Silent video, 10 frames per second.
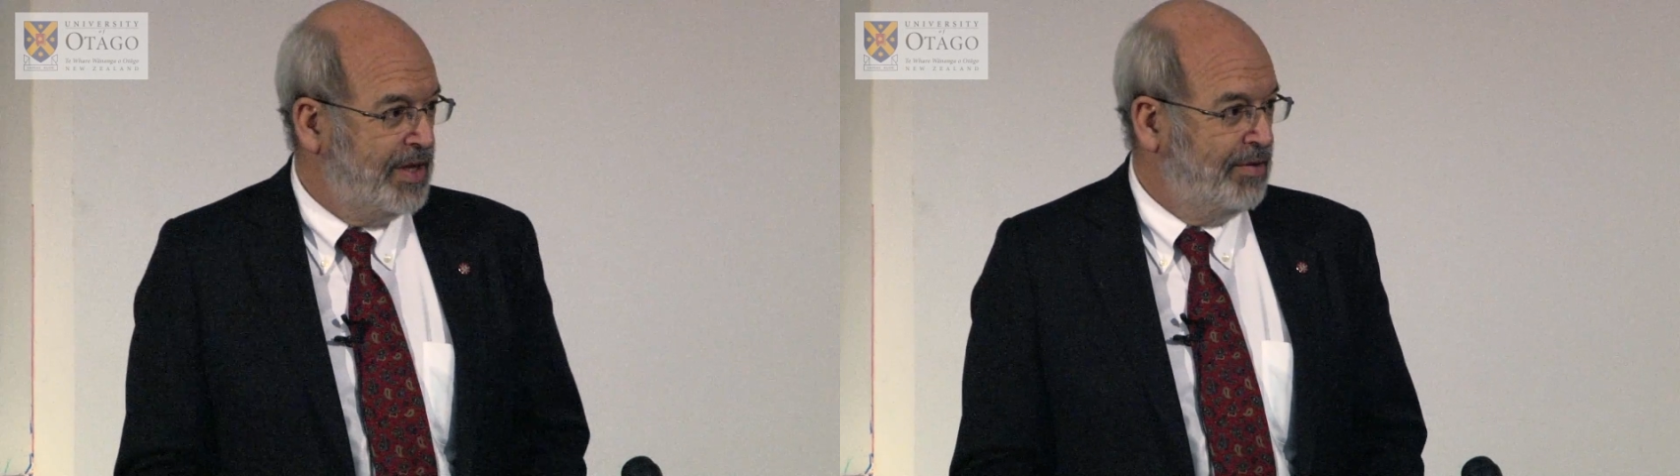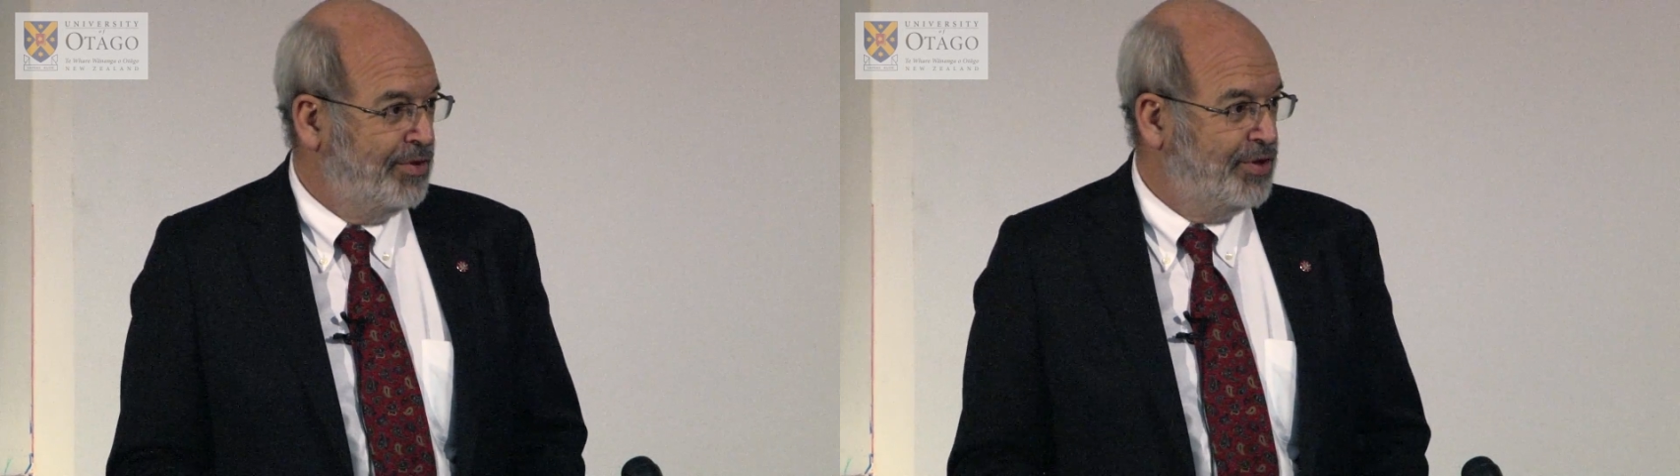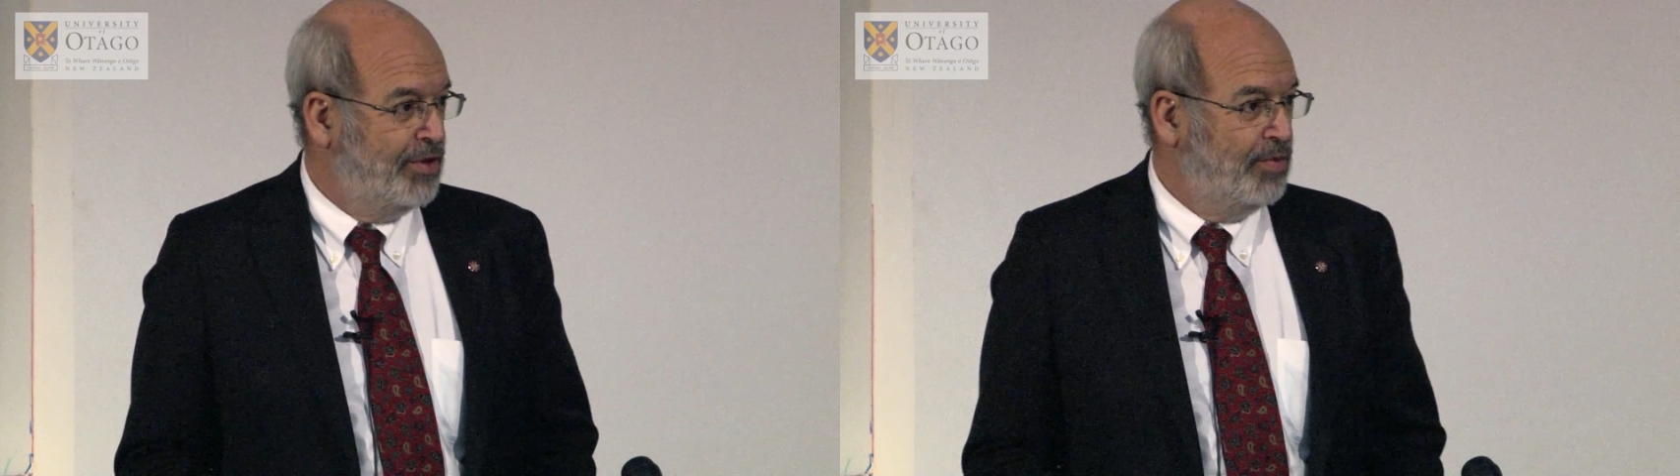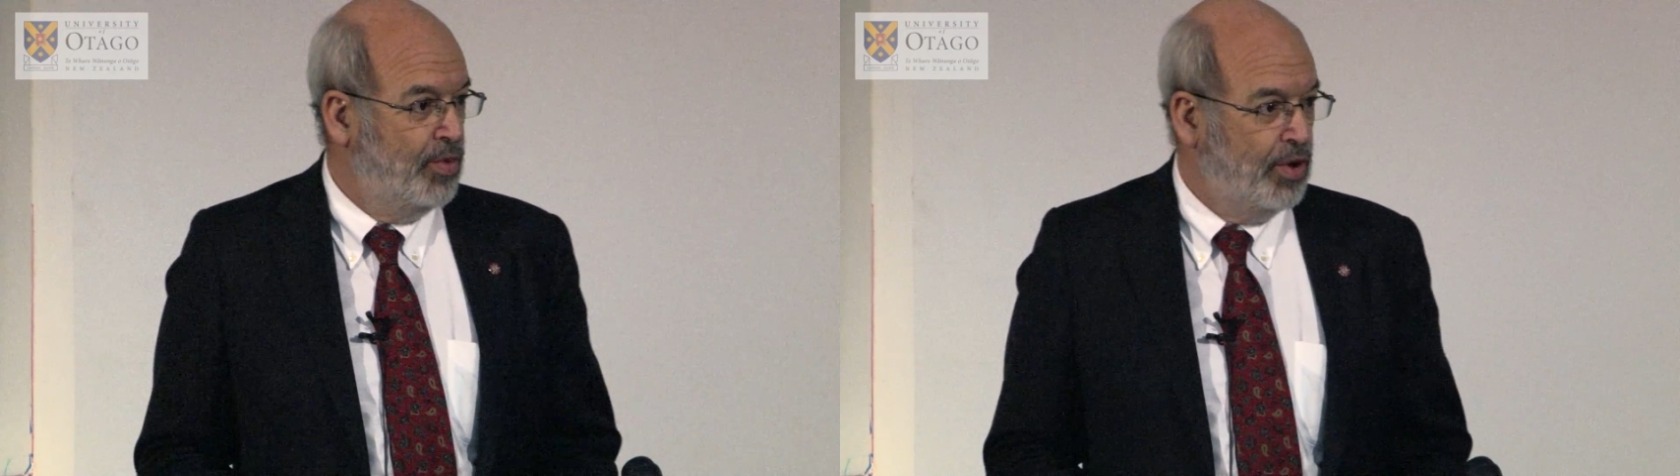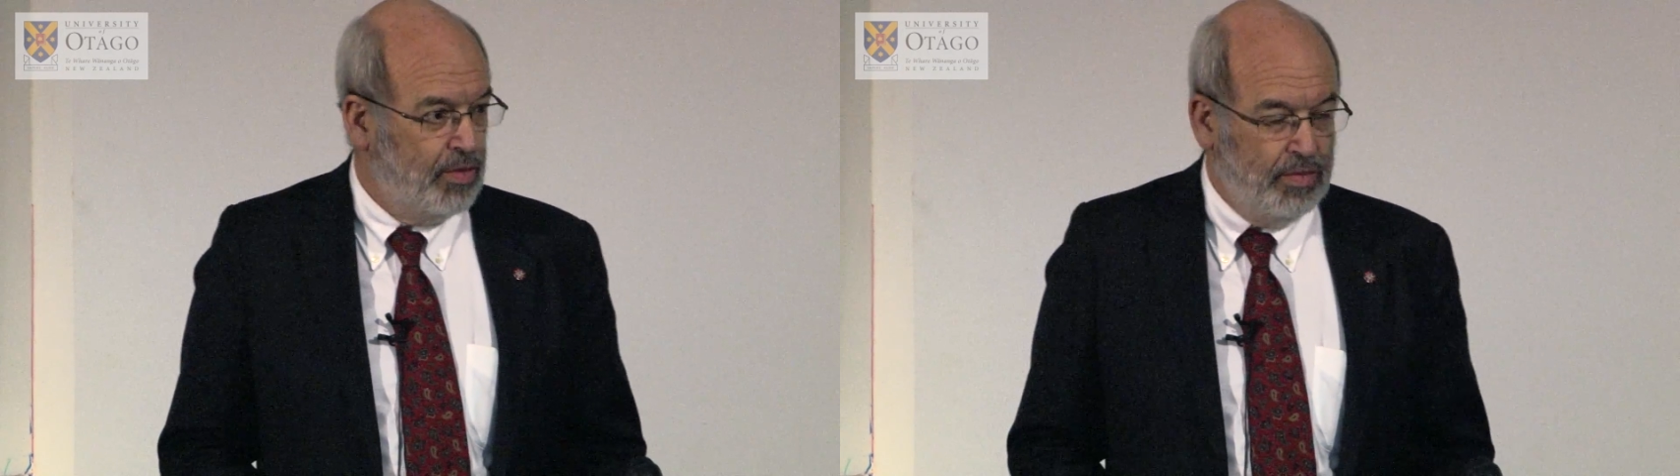the original
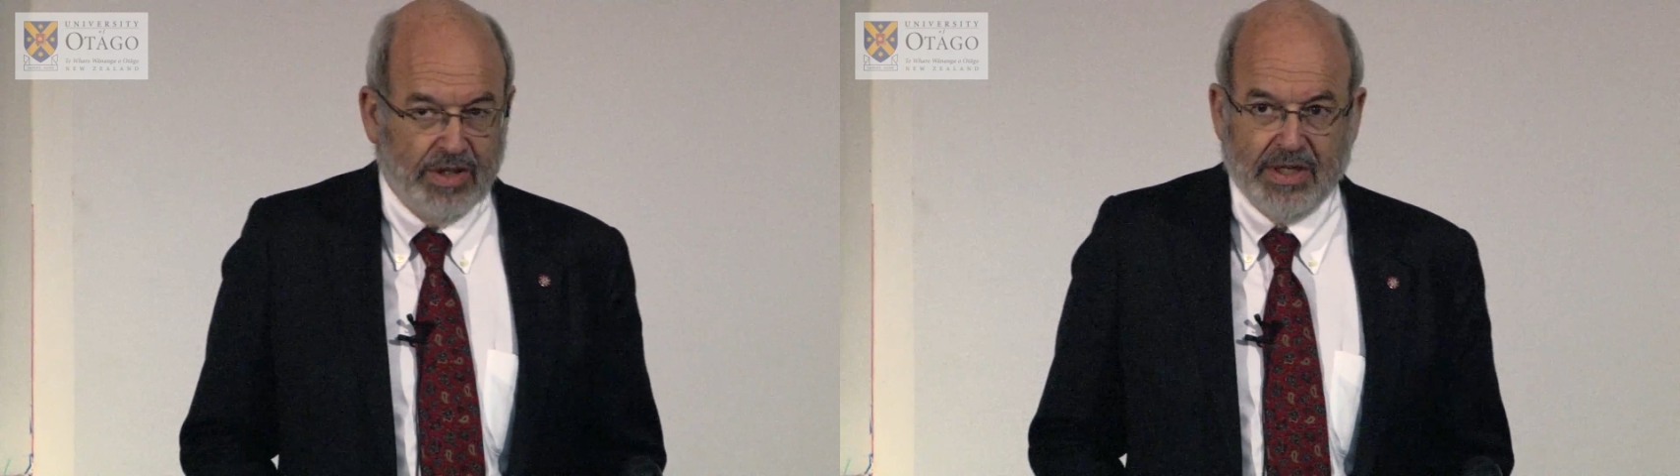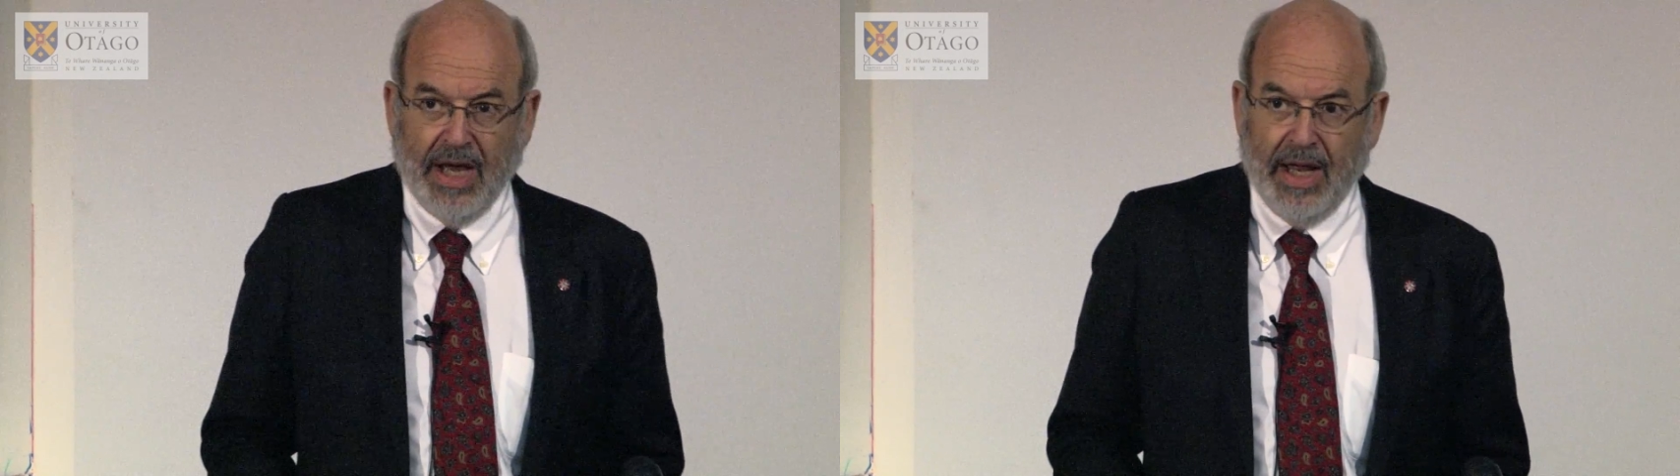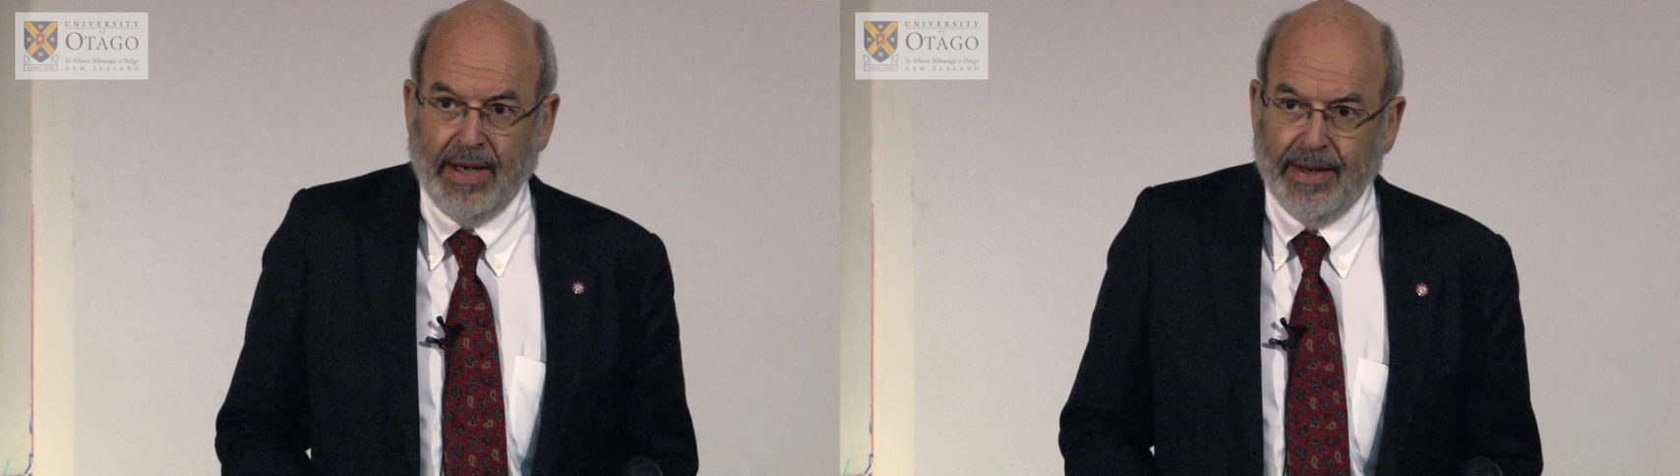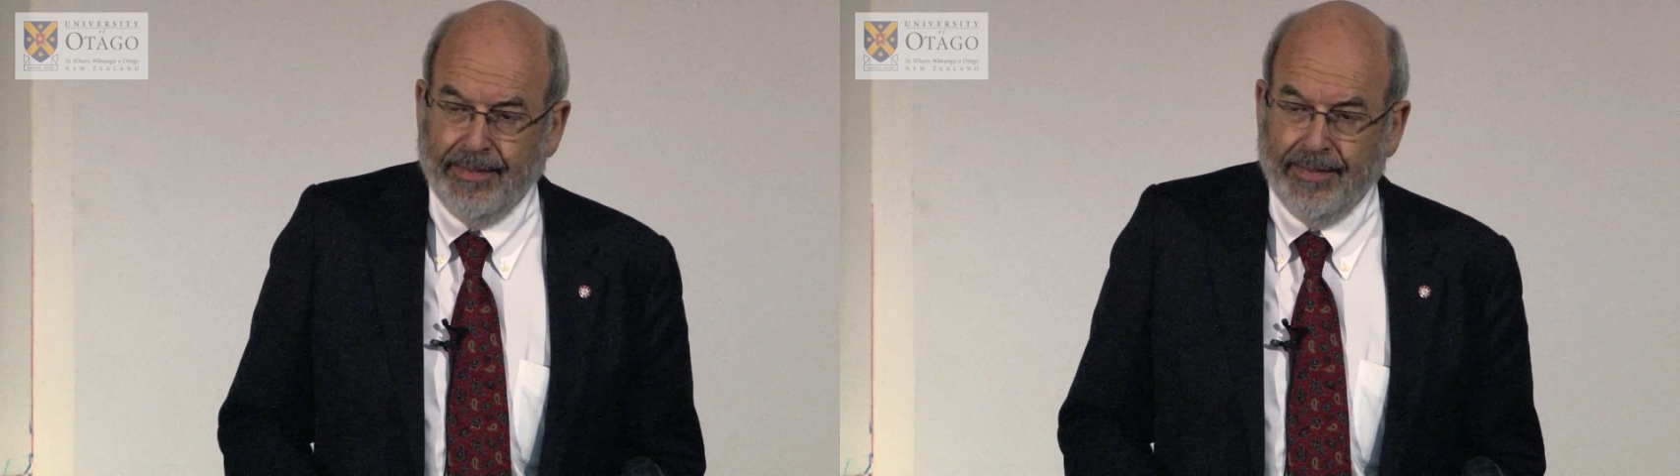work was done.